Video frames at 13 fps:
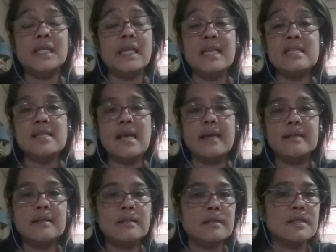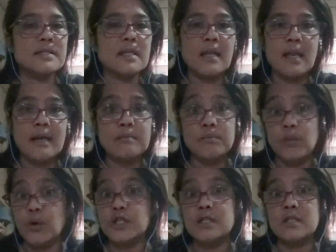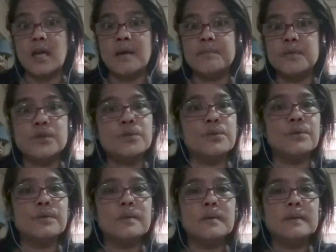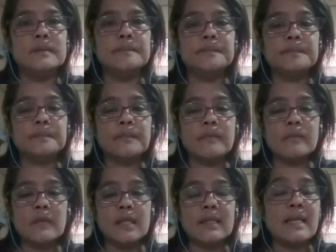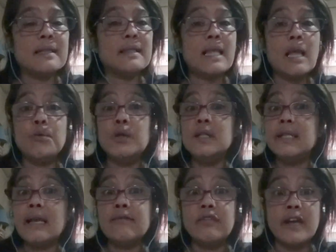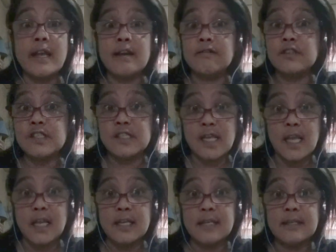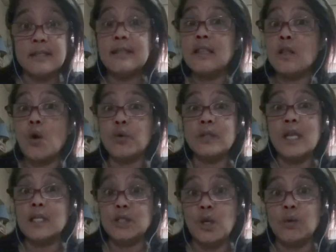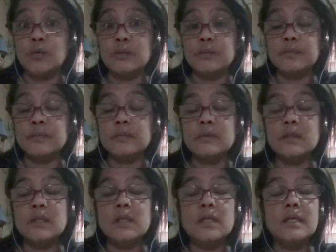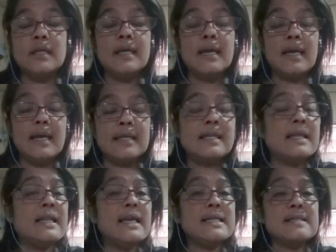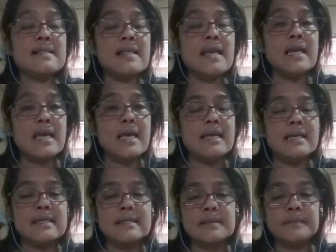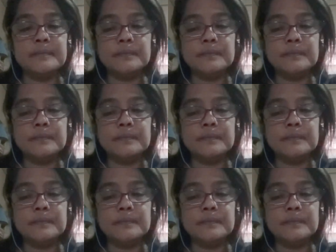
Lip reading: inside, there's a lot more job to do that they will never ever say. No, they don't. And the next thing is,